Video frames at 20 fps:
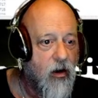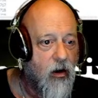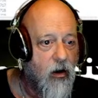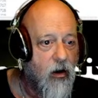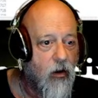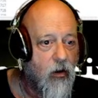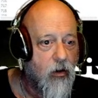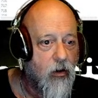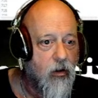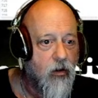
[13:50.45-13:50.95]

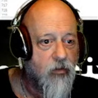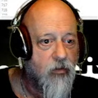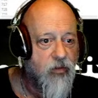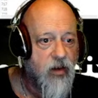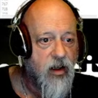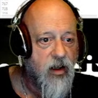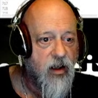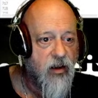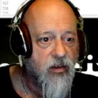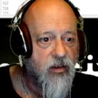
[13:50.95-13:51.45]
of
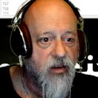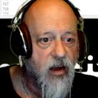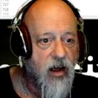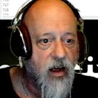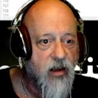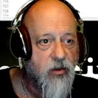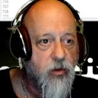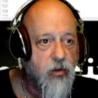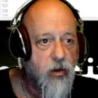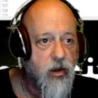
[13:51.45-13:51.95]
these
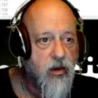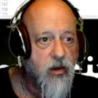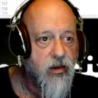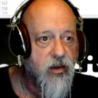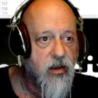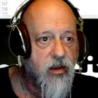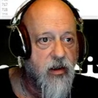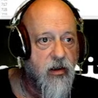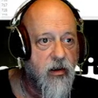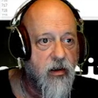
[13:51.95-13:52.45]
entries
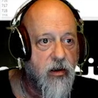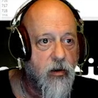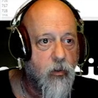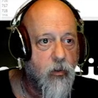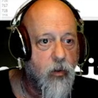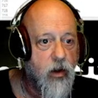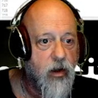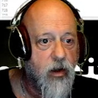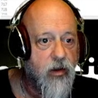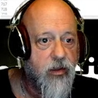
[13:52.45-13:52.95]
here
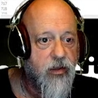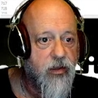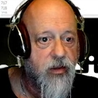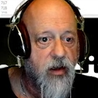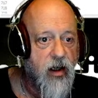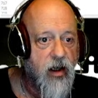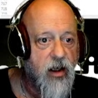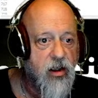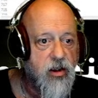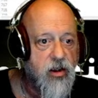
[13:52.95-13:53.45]
with
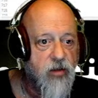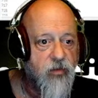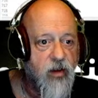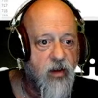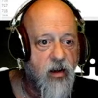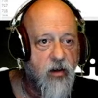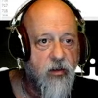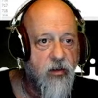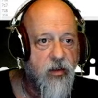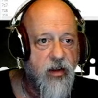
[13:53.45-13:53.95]
each of
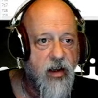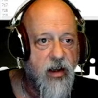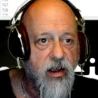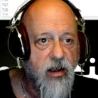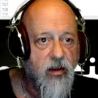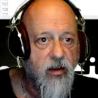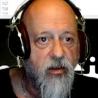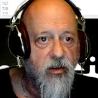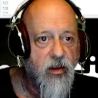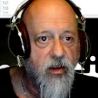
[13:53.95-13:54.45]
their
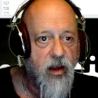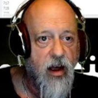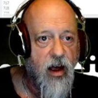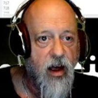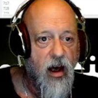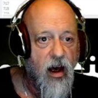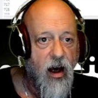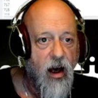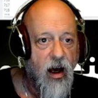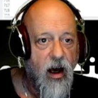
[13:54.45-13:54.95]
things.
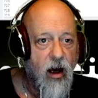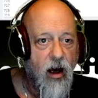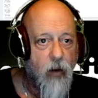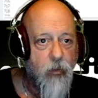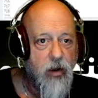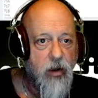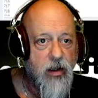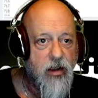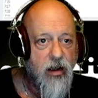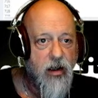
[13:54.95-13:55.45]
I
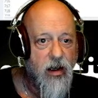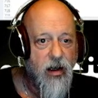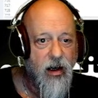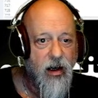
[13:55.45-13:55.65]
mean,